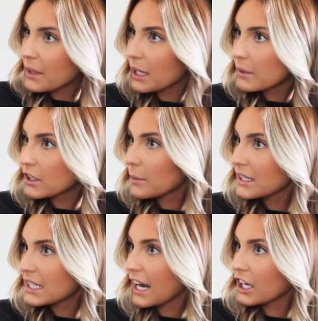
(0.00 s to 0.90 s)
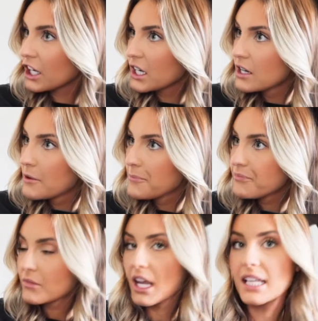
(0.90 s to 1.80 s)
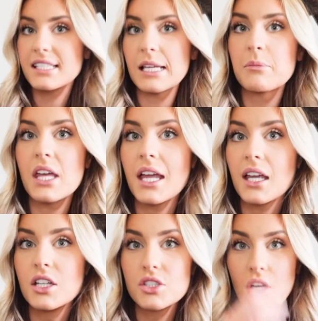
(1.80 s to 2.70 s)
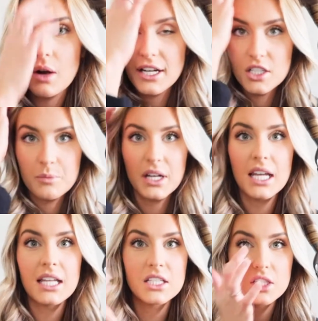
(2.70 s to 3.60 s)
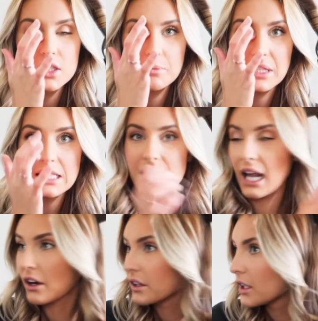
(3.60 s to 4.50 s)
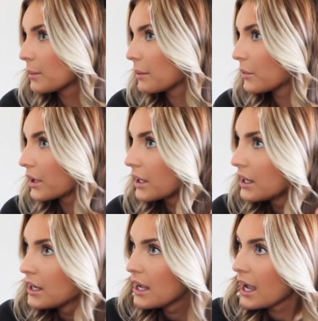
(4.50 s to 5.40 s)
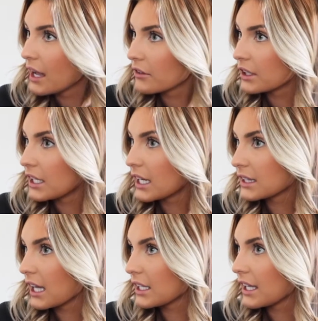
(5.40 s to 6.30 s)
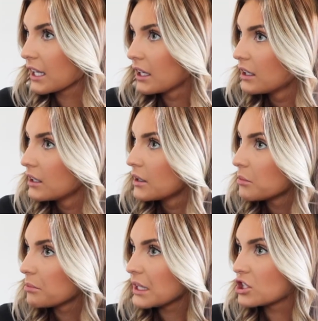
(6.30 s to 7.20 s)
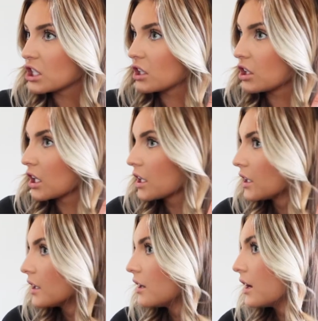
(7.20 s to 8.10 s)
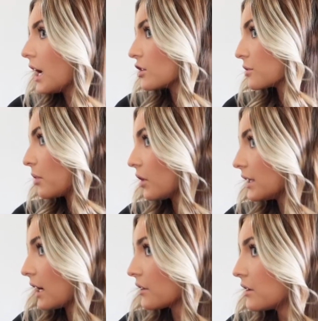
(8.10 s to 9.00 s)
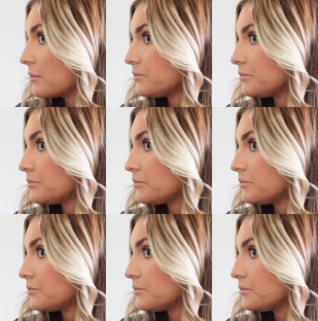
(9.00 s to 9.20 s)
make them a little bit tighter, and same thing. So I just bring it in just to piece it out a little bit more and really get that like beachy look, and just pull it down.